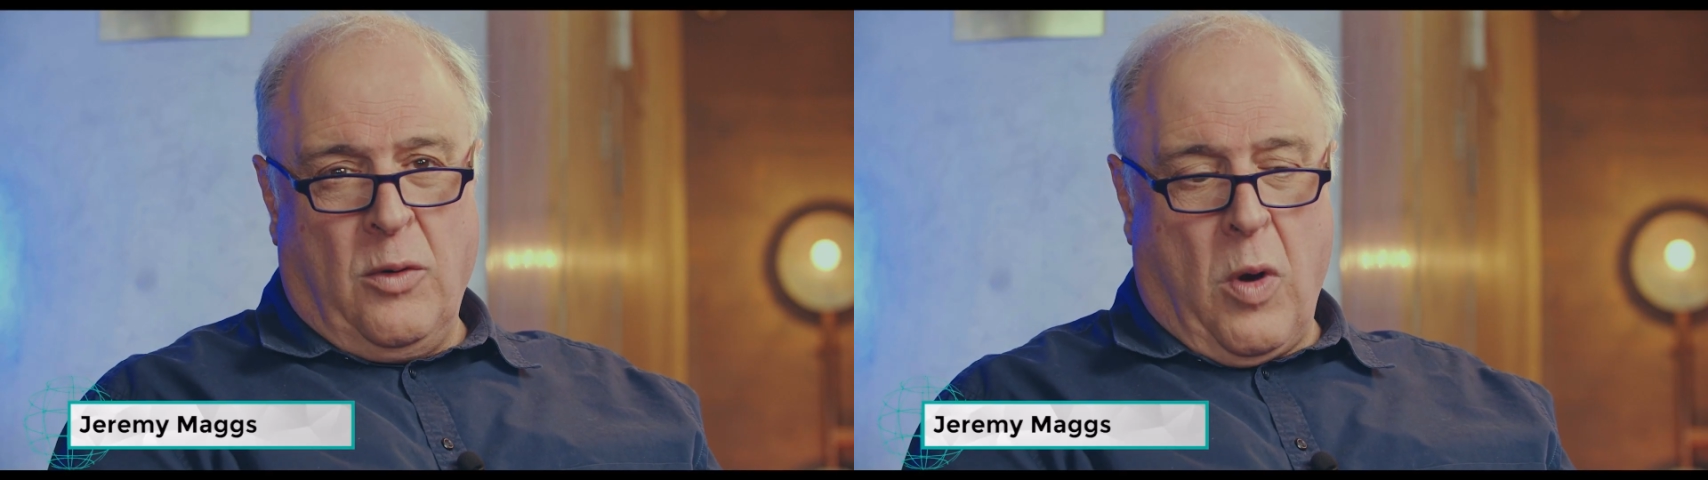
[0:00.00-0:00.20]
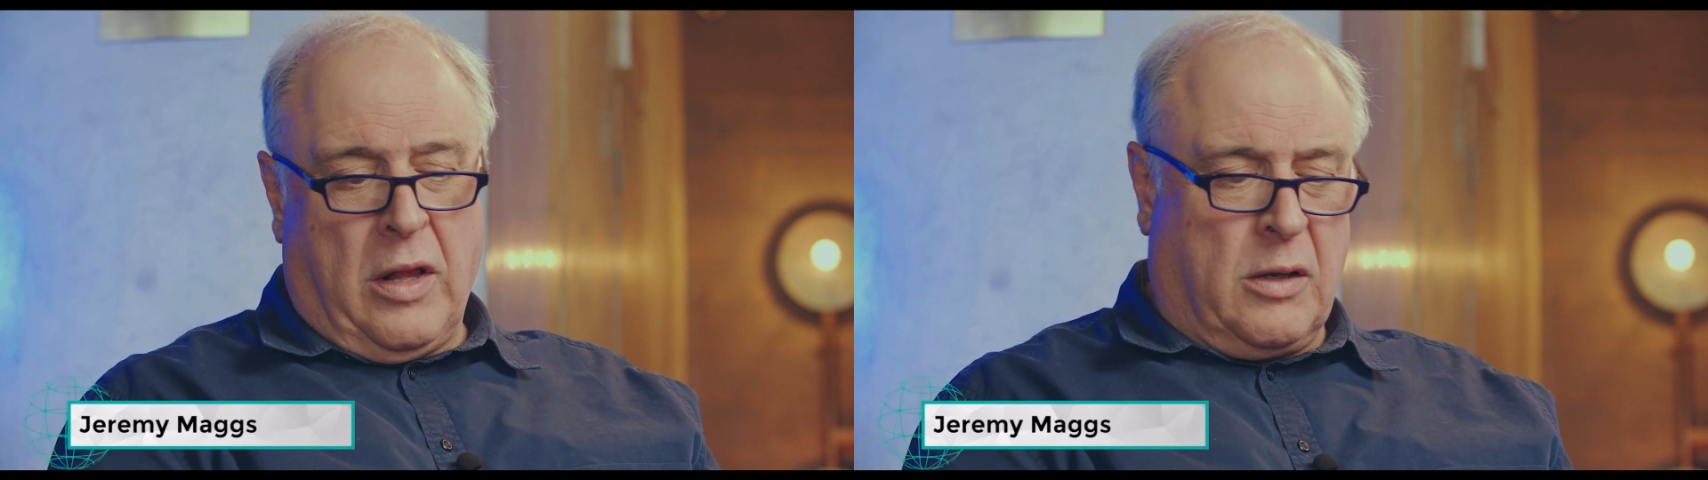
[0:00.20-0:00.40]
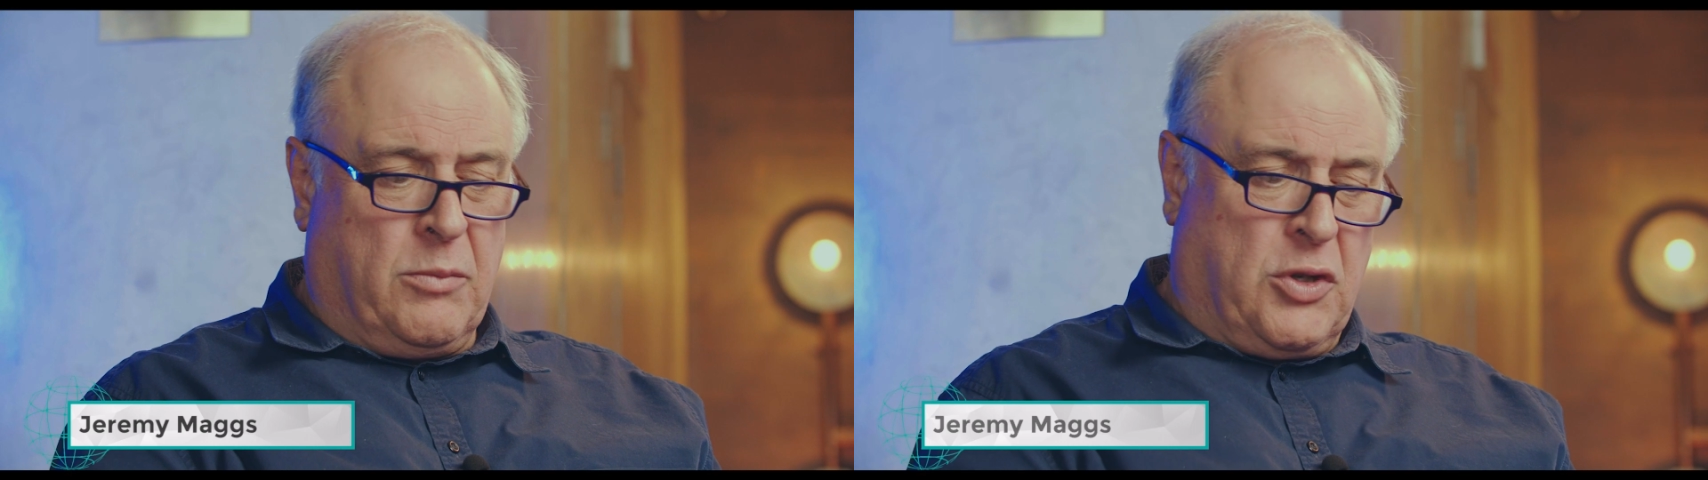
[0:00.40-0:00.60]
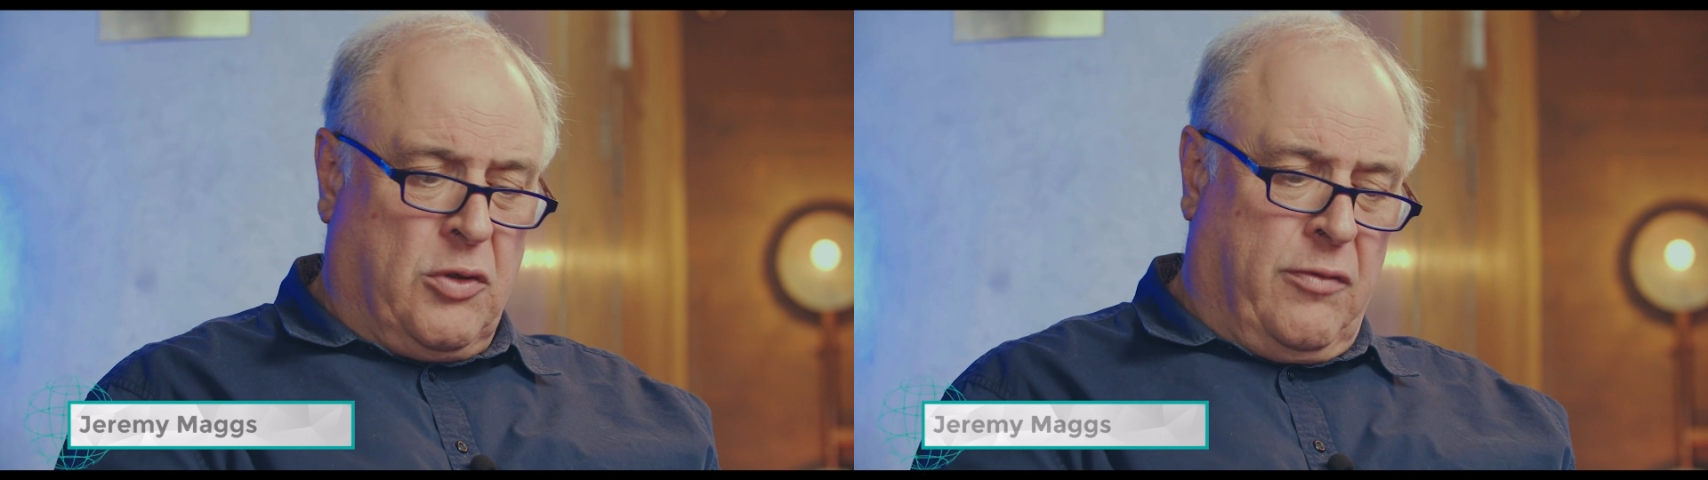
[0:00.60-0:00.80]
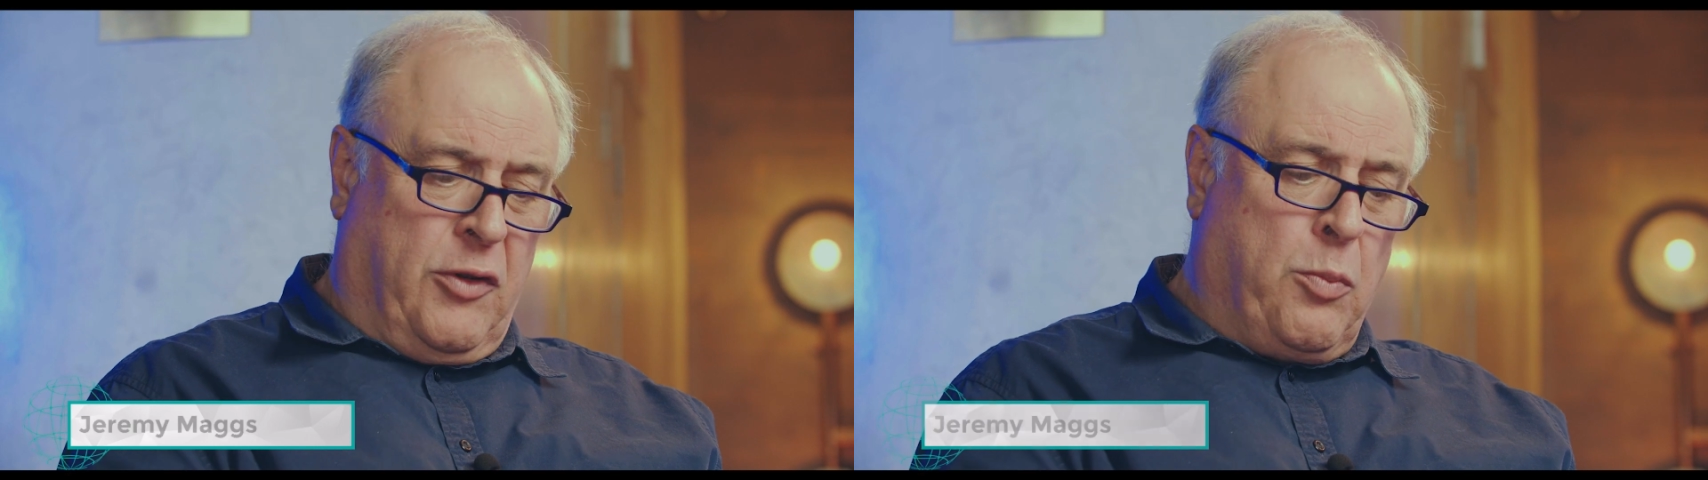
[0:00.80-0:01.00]
Welcome
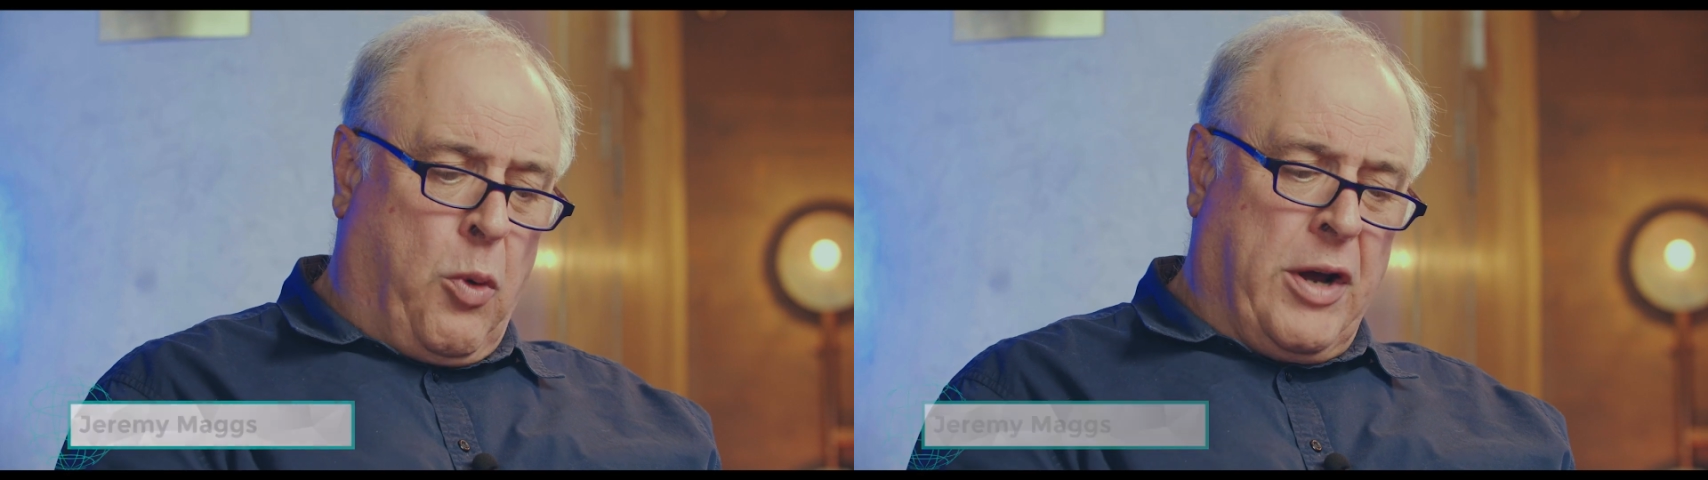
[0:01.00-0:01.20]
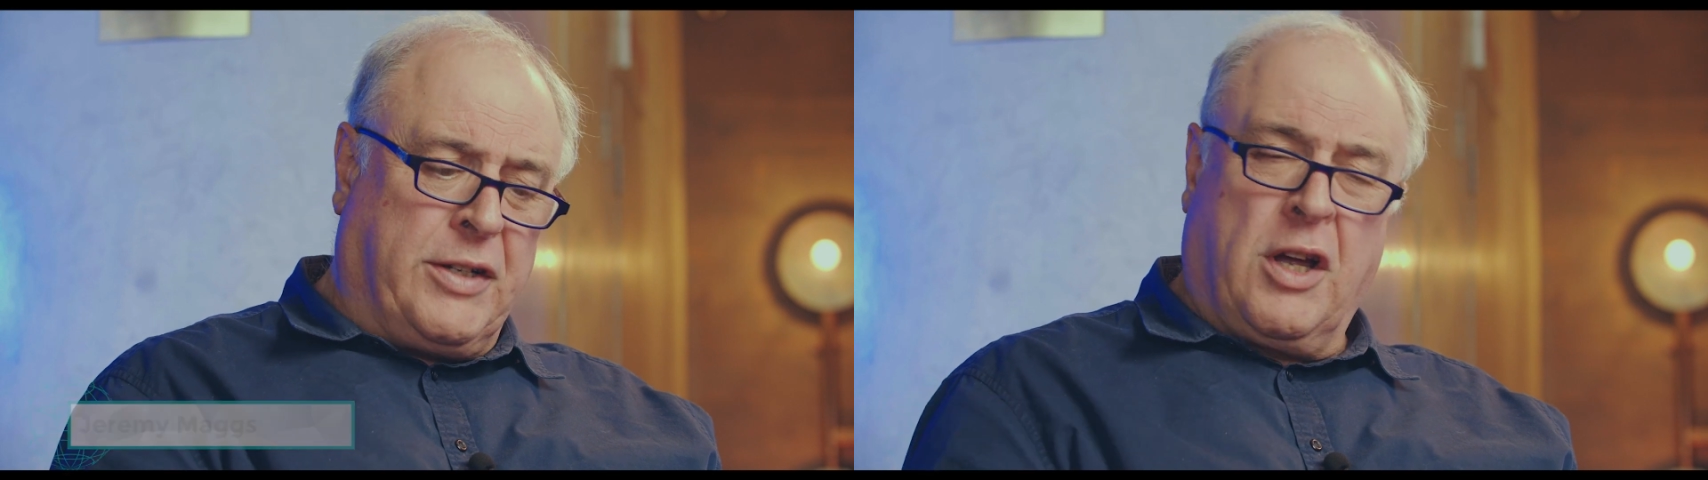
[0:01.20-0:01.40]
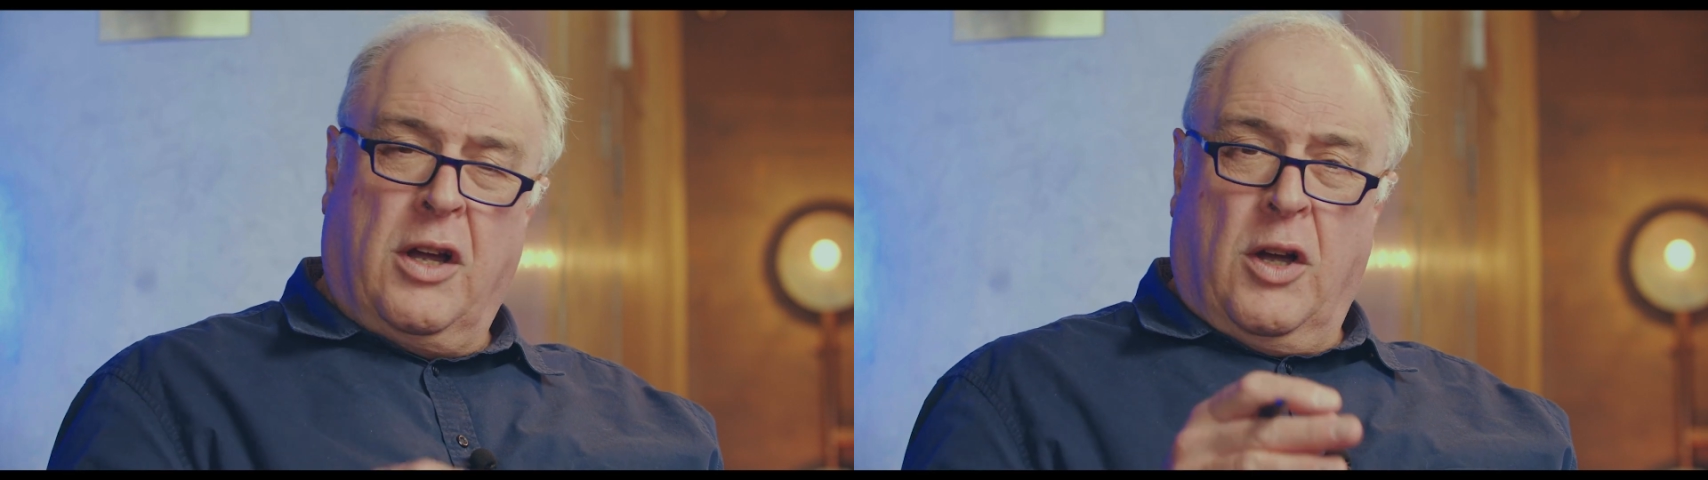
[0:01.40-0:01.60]
to Viewpoint,